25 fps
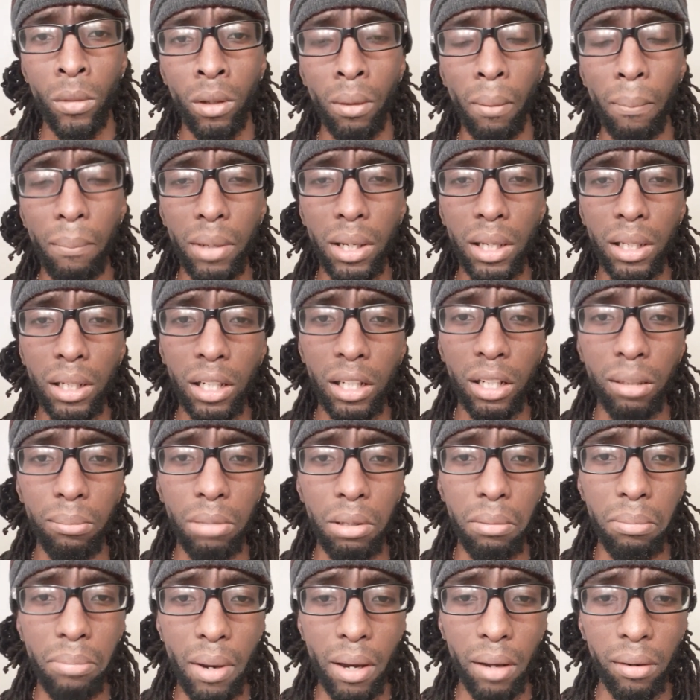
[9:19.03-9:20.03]
men need to
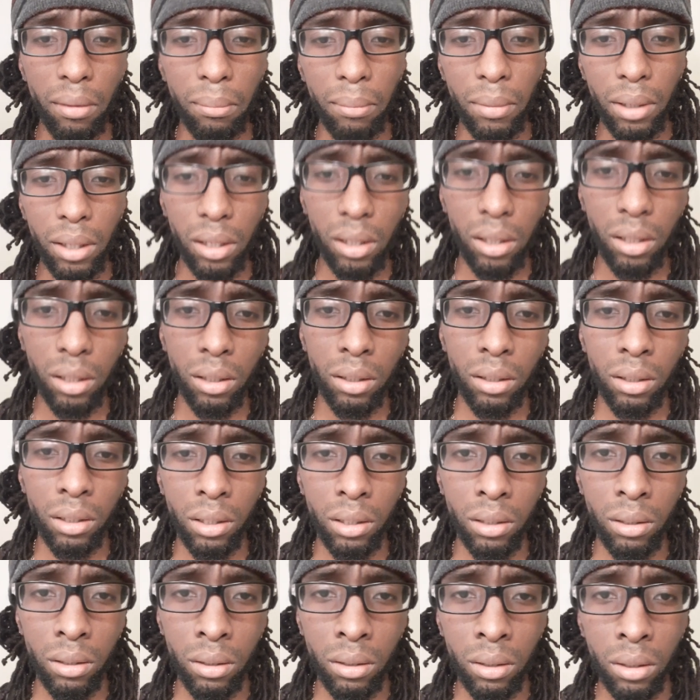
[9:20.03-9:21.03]
be better men,
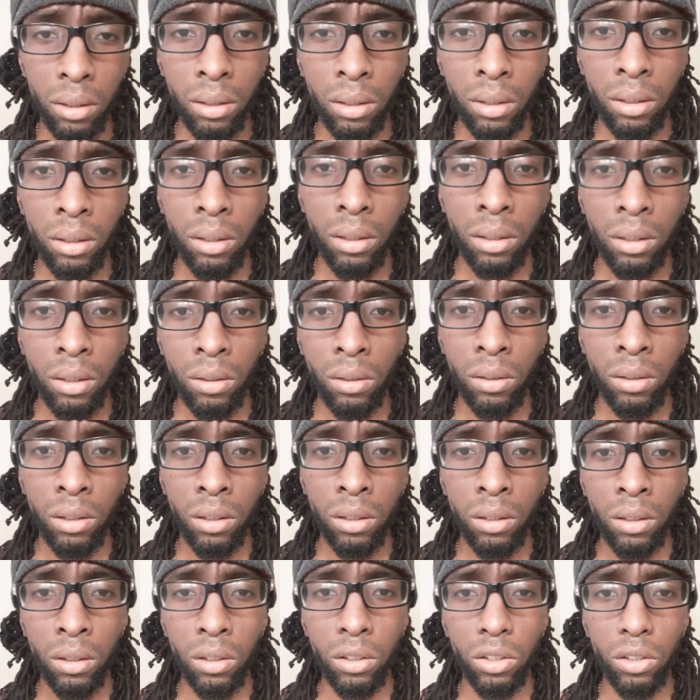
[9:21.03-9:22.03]

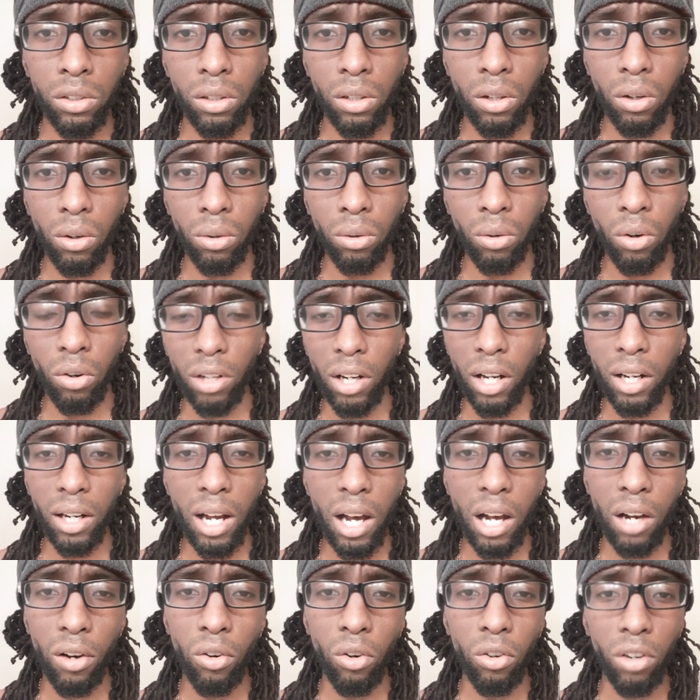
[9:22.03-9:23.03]
or they're
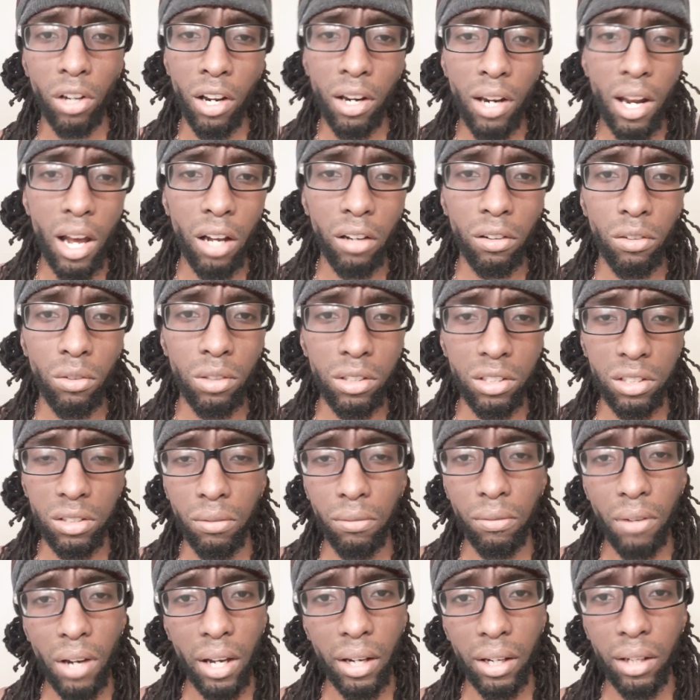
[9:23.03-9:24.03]
not going to
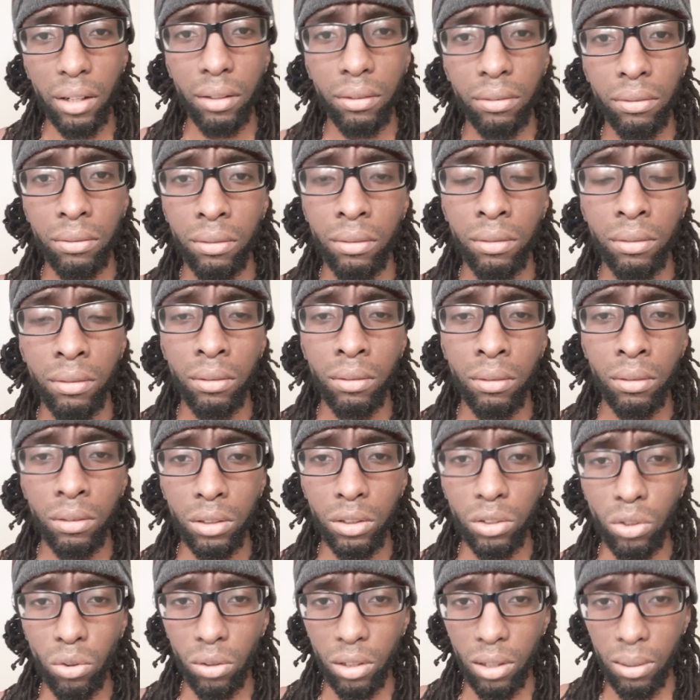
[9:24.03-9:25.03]
survive.
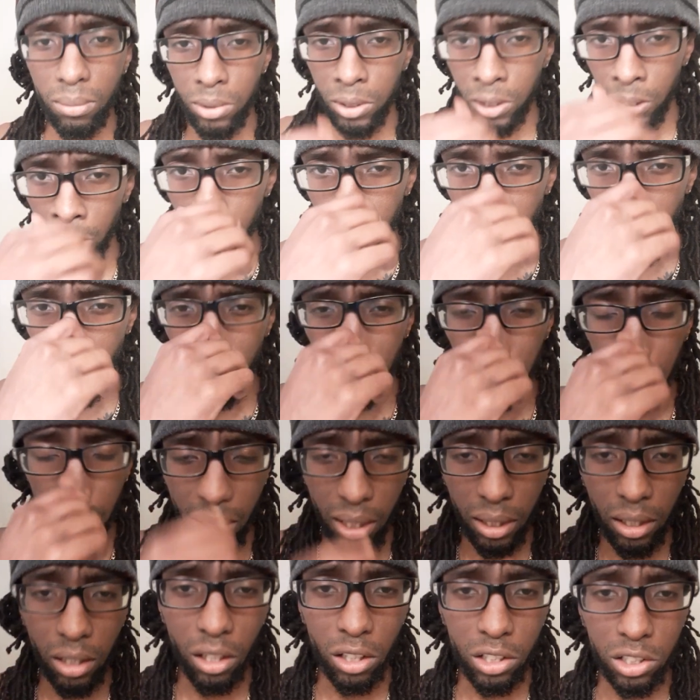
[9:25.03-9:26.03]
You know what I'm saying? Like,
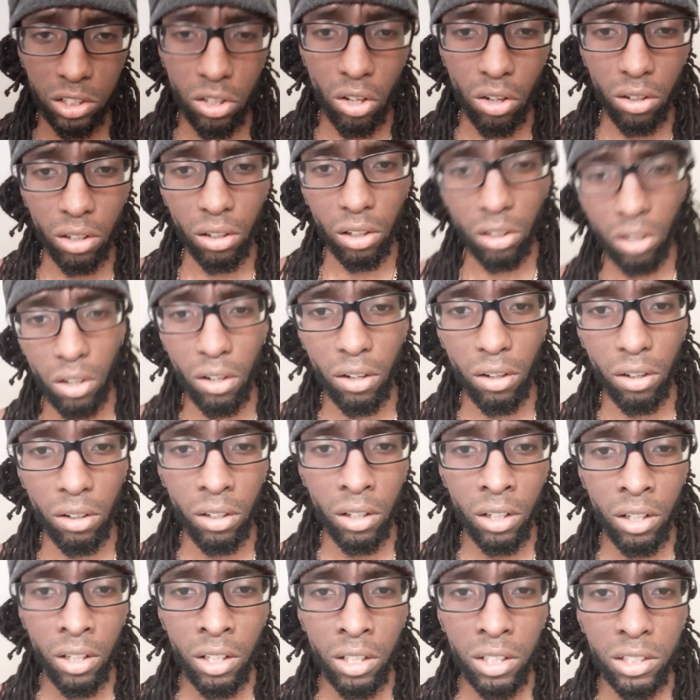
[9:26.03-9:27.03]
men need to start to learn
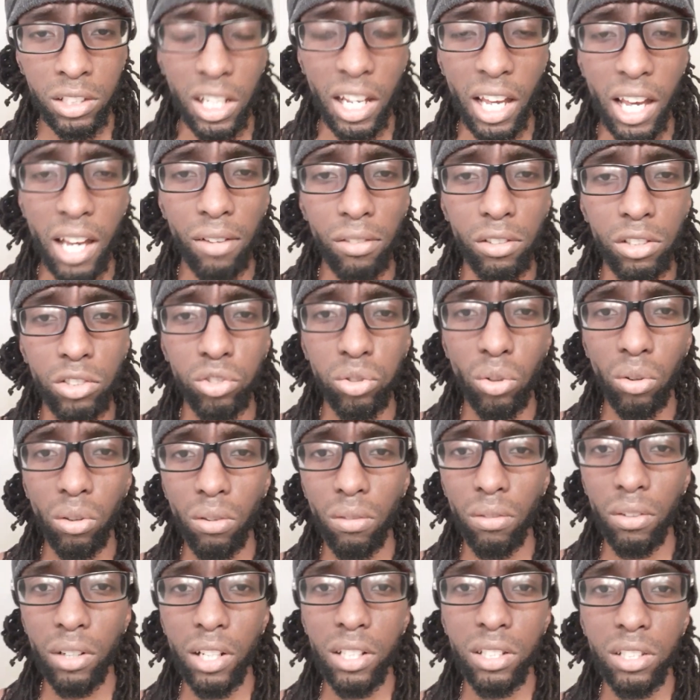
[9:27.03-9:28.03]
to have control
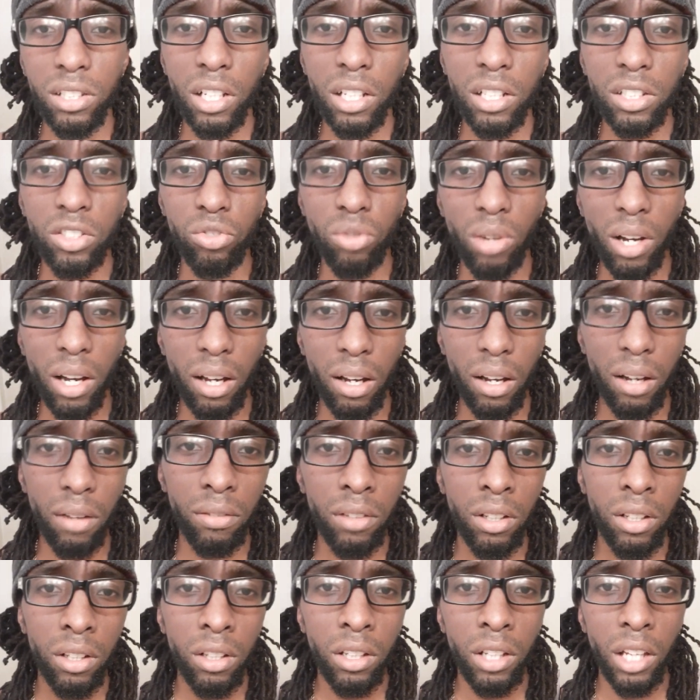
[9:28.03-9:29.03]
over their sex drive
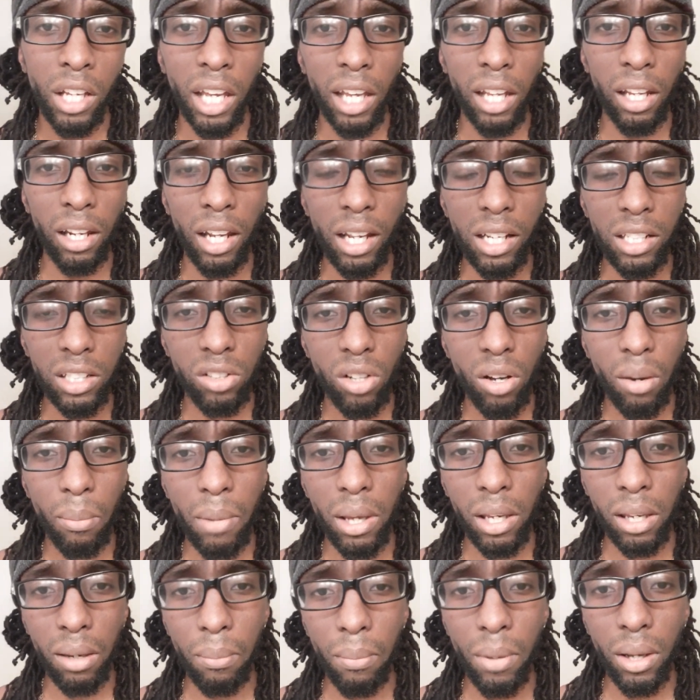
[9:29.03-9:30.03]
and start
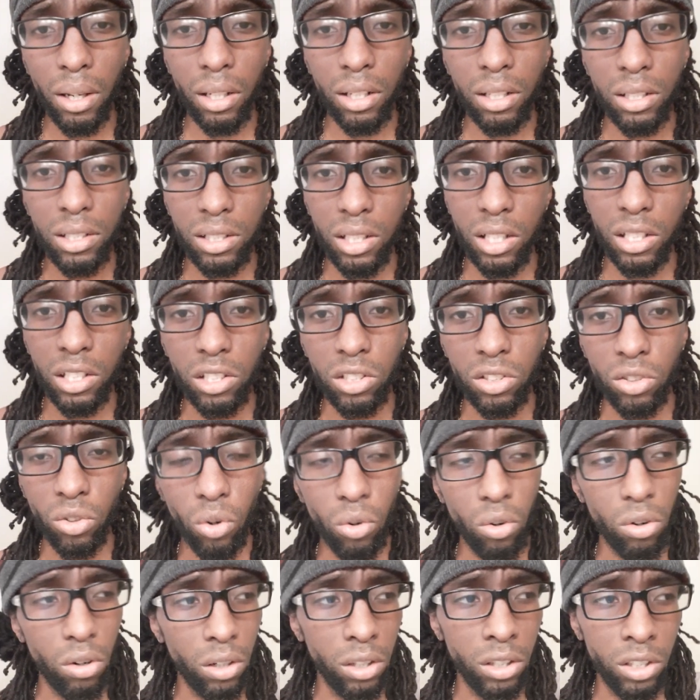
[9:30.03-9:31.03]
making better decisions,
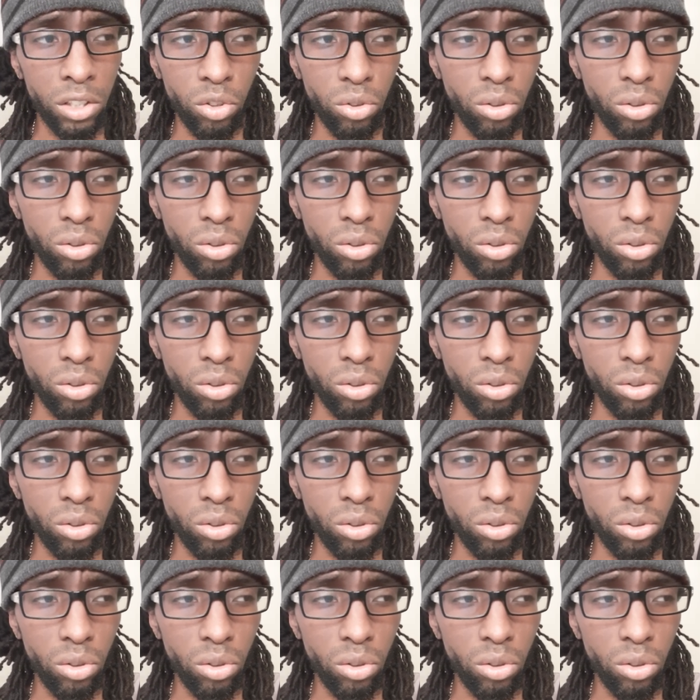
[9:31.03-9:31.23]
or,